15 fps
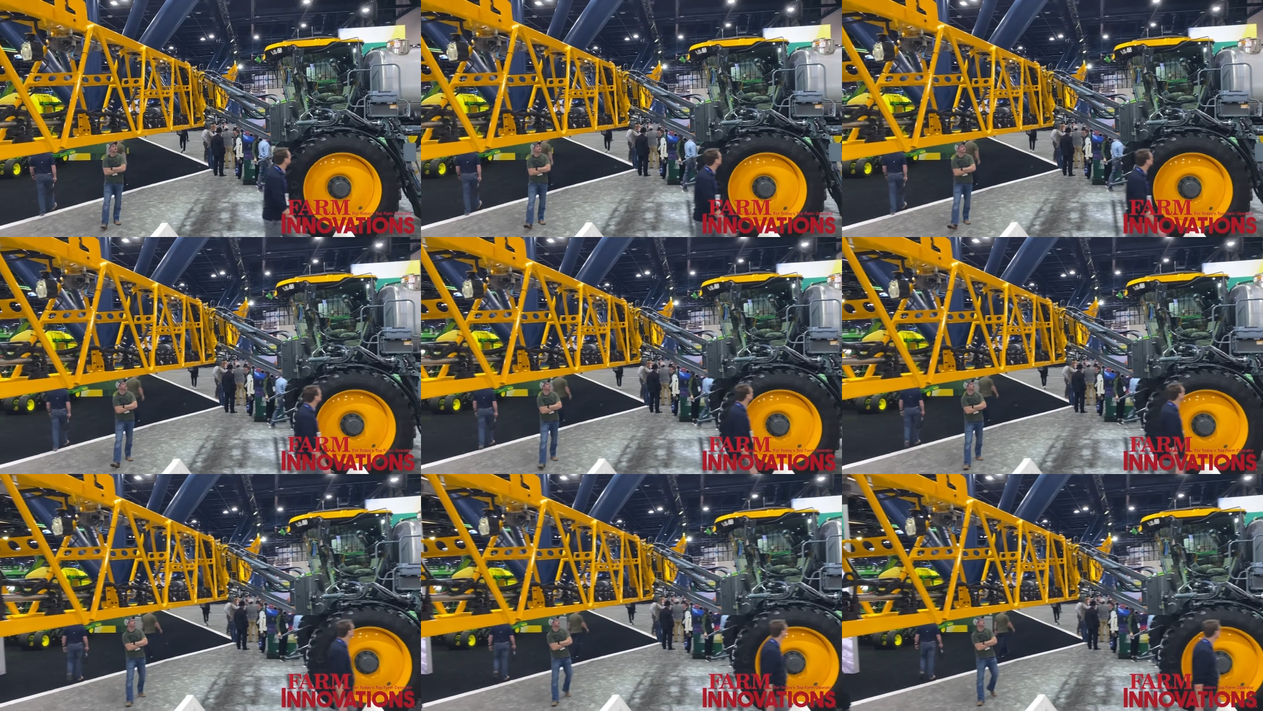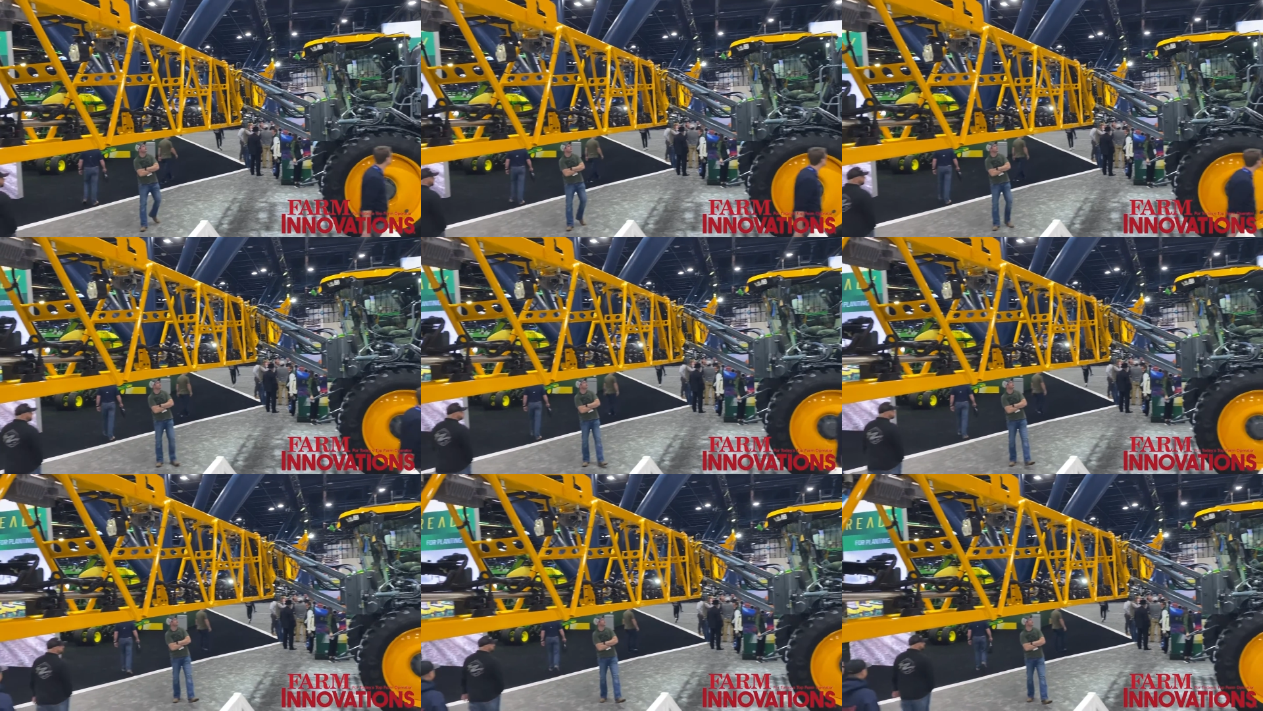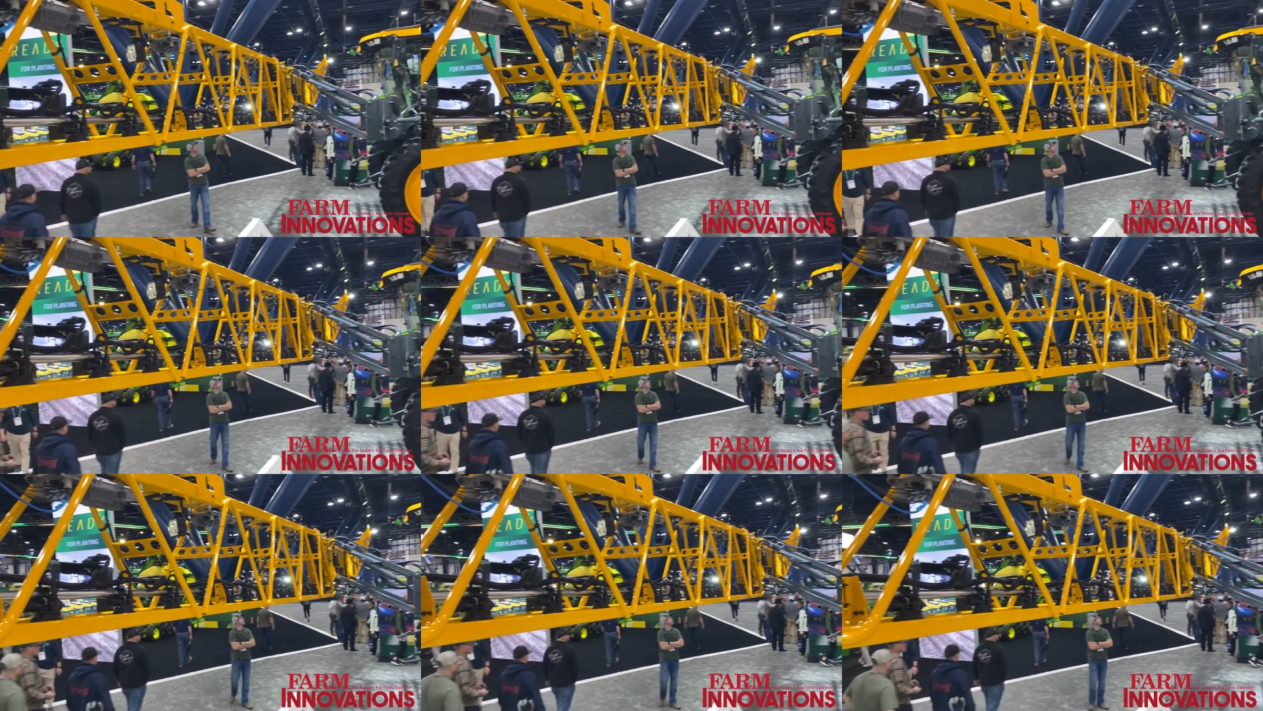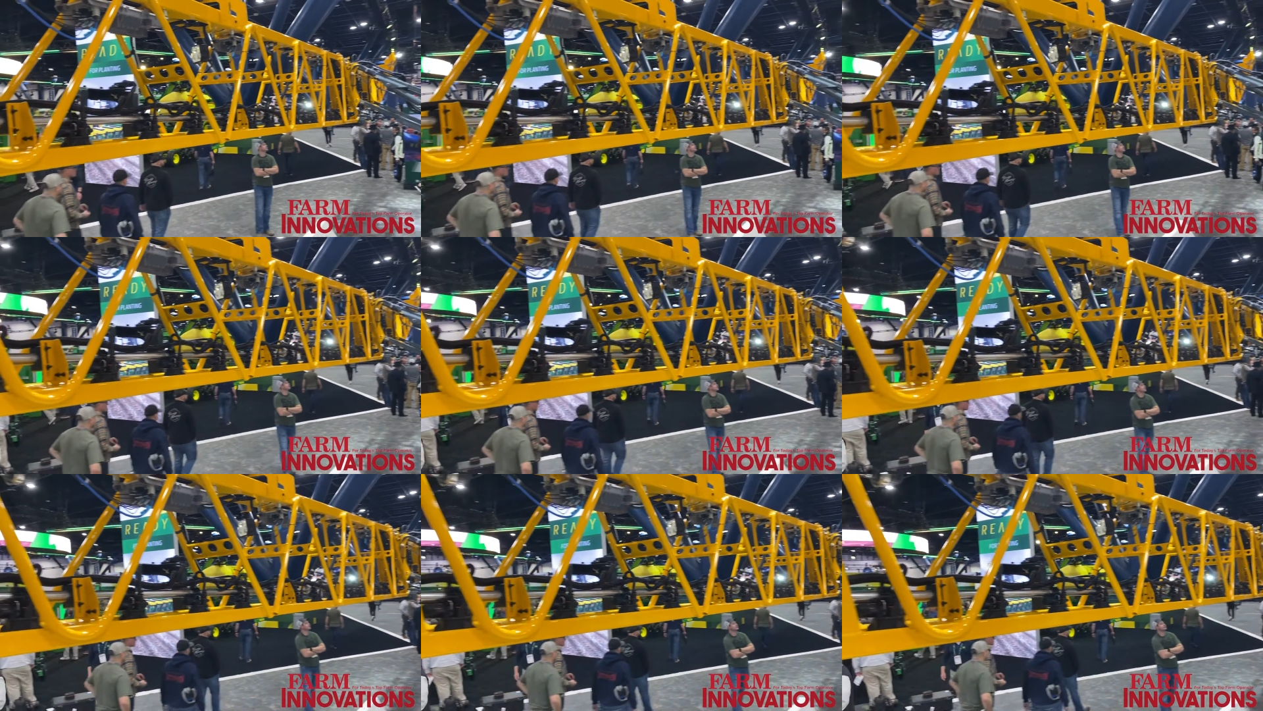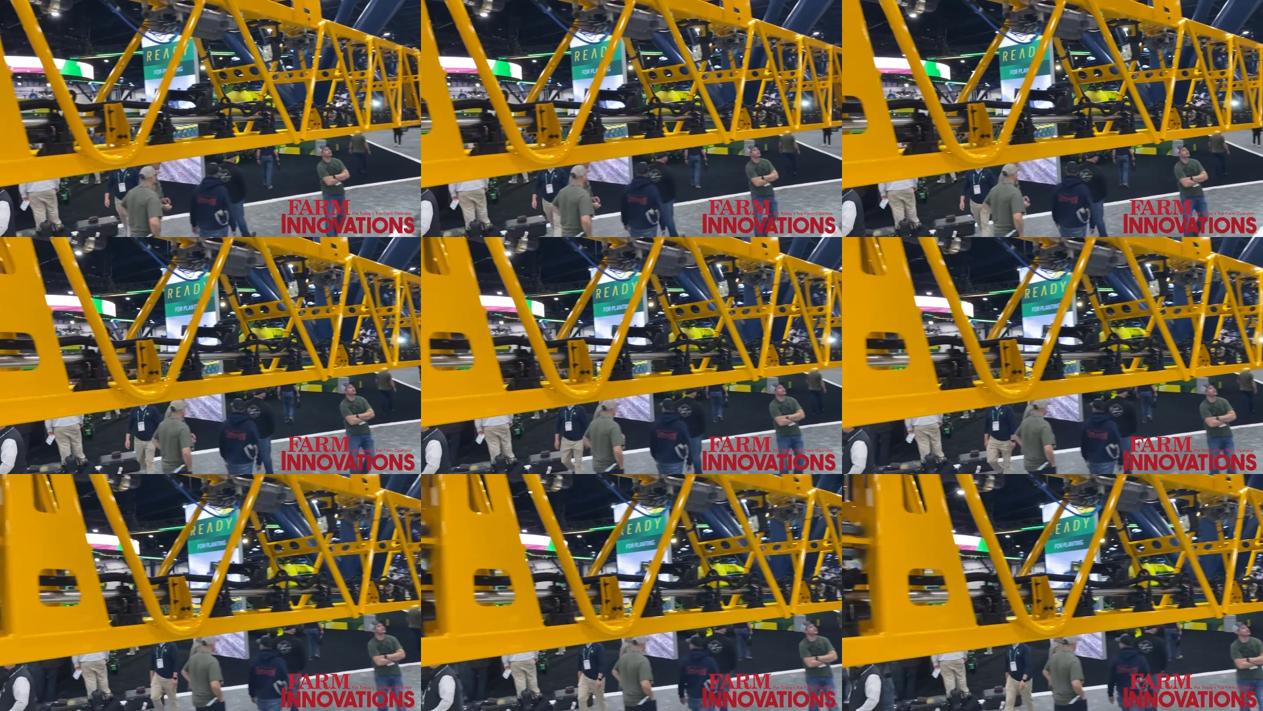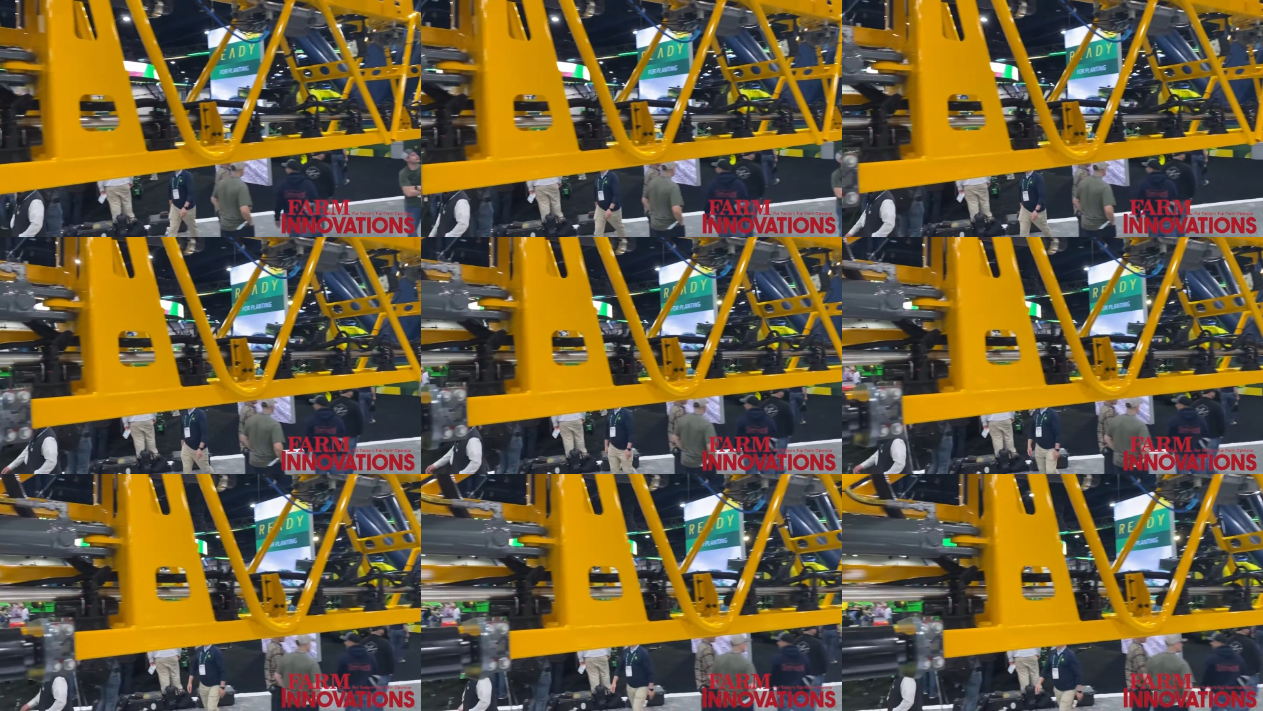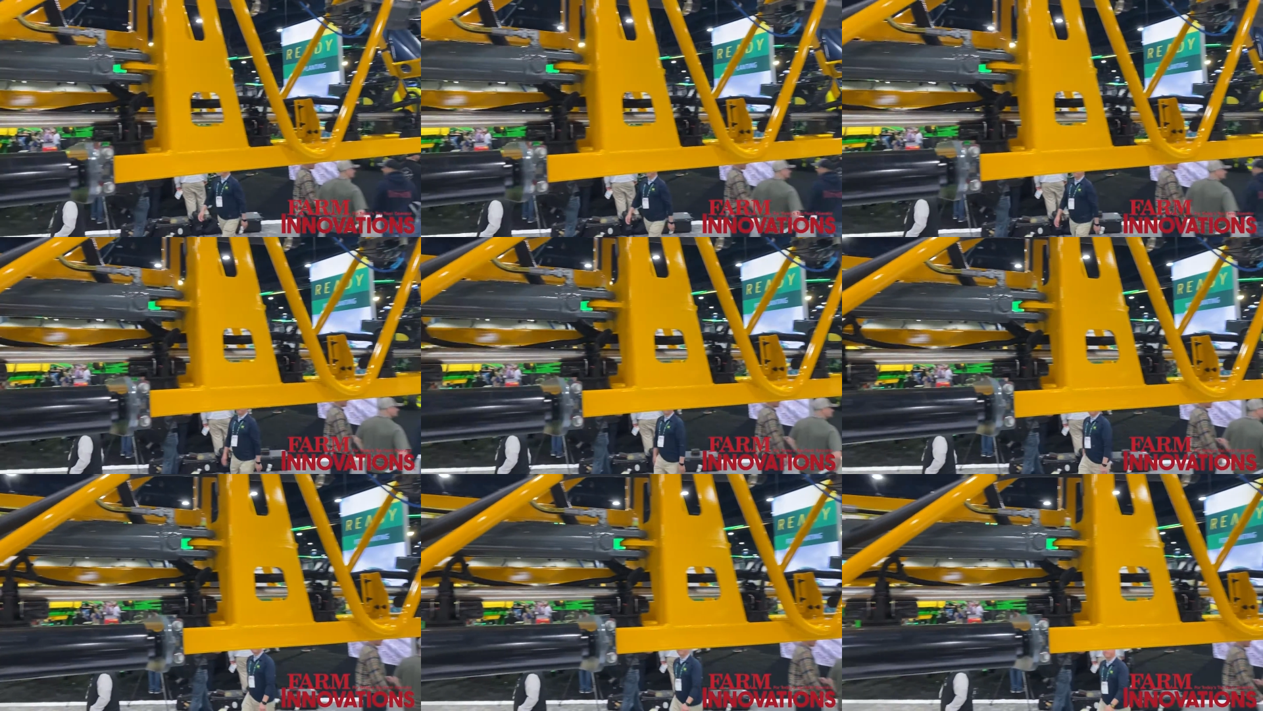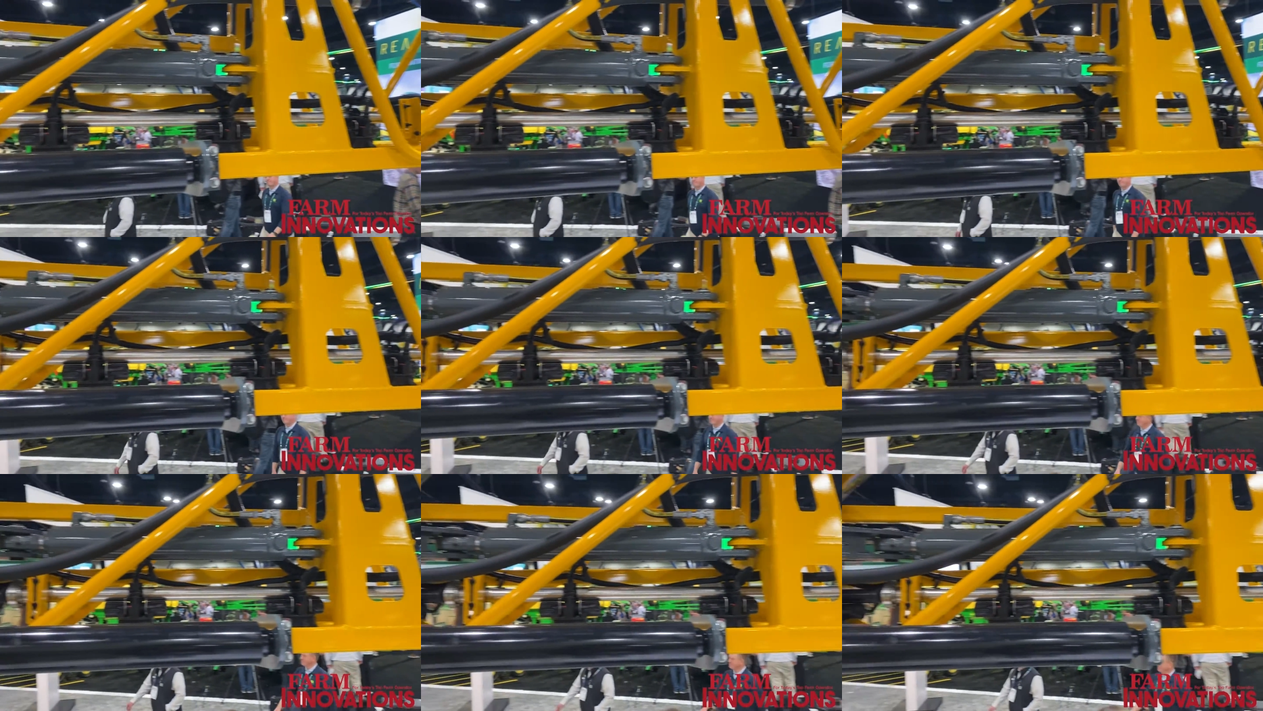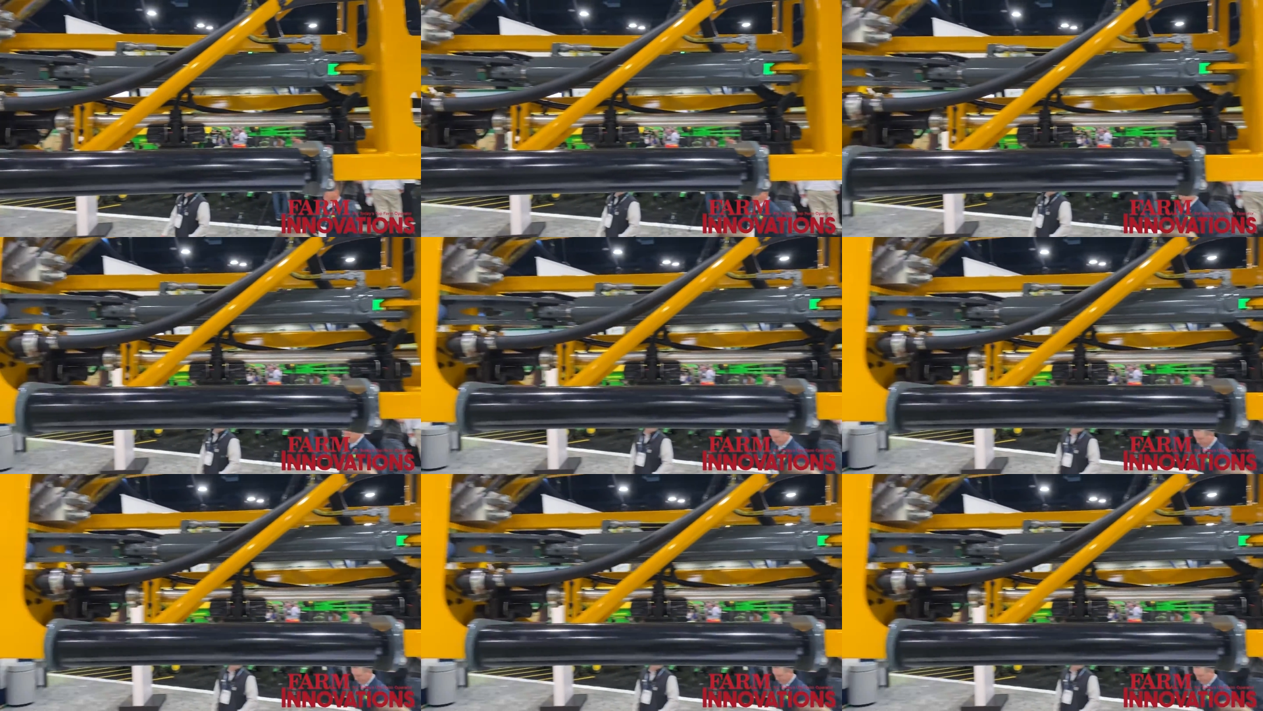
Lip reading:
[unreadable: no face in view]